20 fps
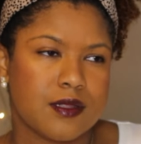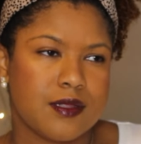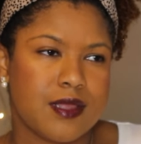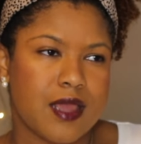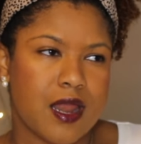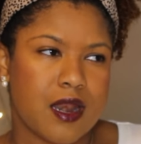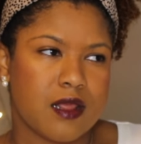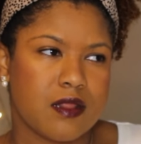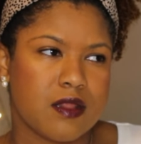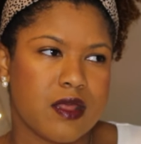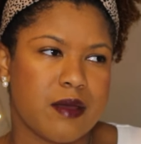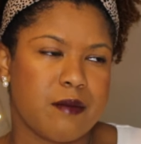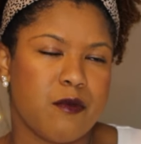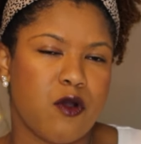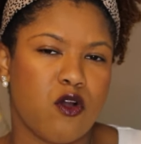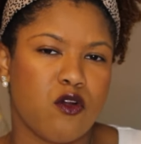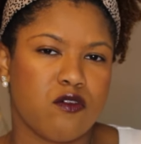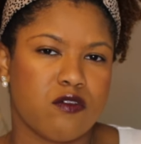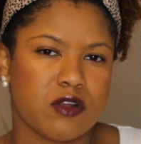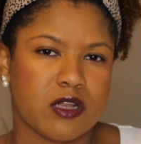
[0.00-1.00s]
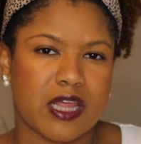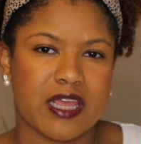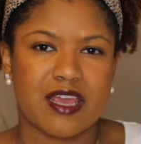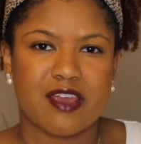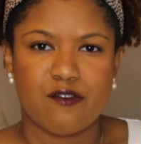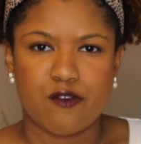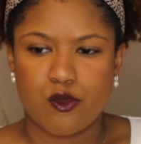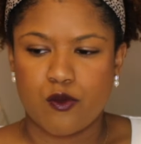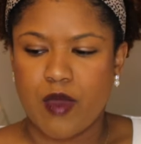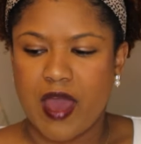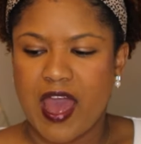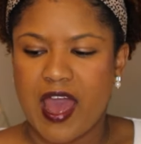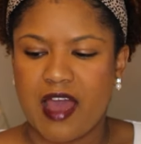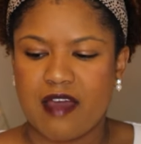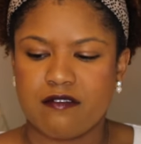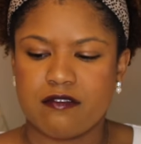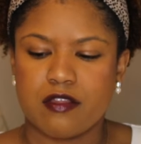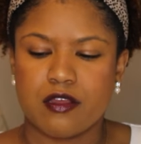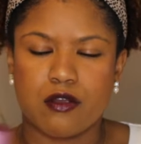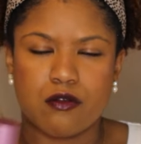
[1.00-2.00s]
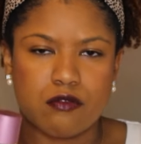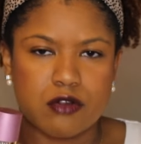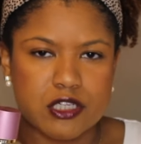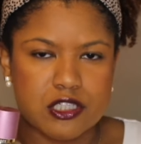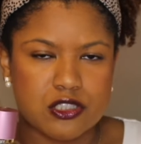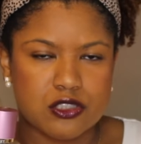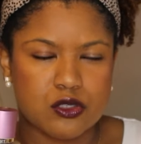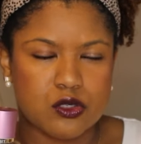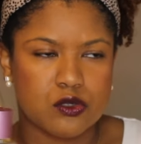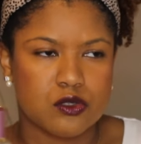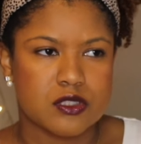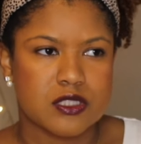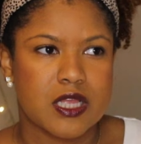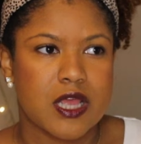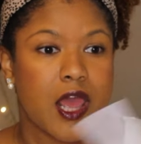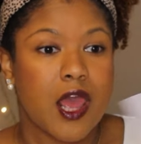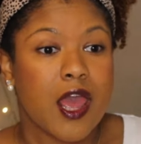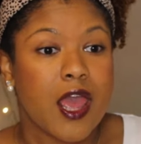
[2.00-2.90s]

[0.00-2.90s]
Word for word: getting them over like if you have the originals